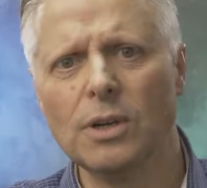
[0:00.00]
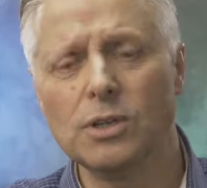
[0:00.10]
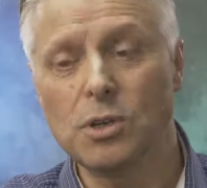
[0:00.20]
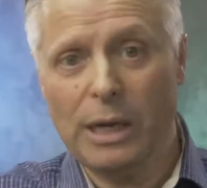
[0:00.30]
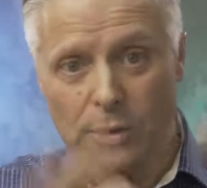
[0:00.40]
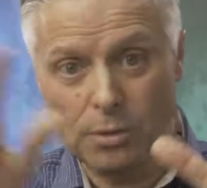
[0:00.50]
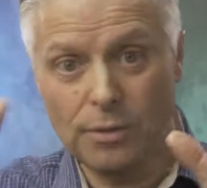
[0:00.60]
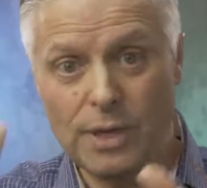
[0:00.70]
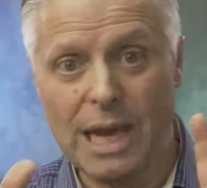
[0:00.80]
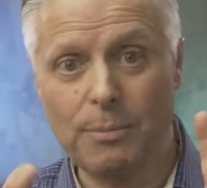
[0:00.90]
to make all of
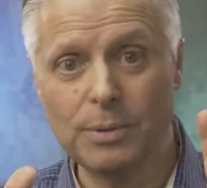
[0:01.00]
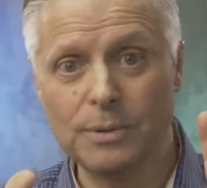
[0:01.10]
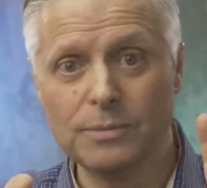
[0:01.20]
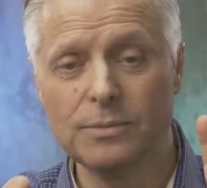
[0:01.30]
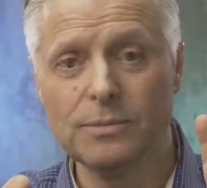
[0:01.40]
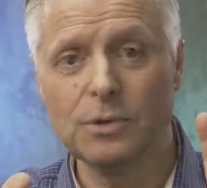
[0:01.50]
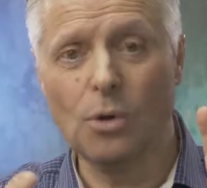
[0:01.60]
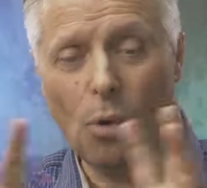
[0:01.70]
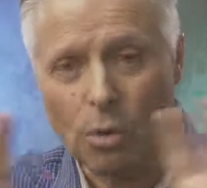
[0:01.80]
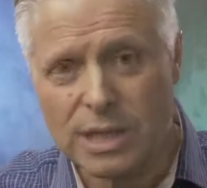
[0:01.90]
this happen,
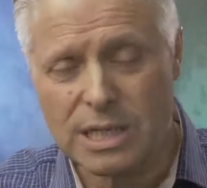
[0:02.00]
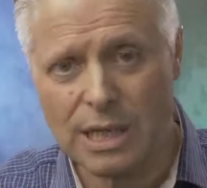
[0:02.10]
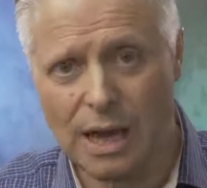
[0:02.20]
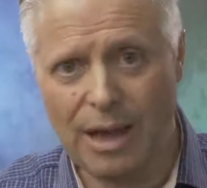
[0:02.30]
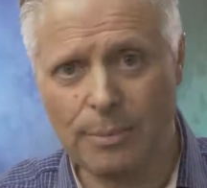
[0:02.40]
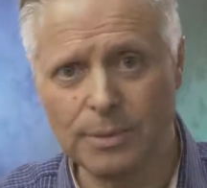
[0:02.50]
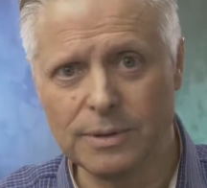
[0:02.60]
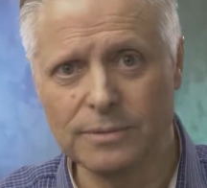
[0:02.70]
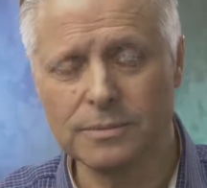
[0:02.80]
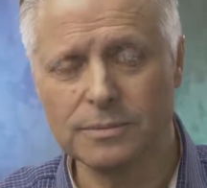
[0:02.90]
all of this live happen,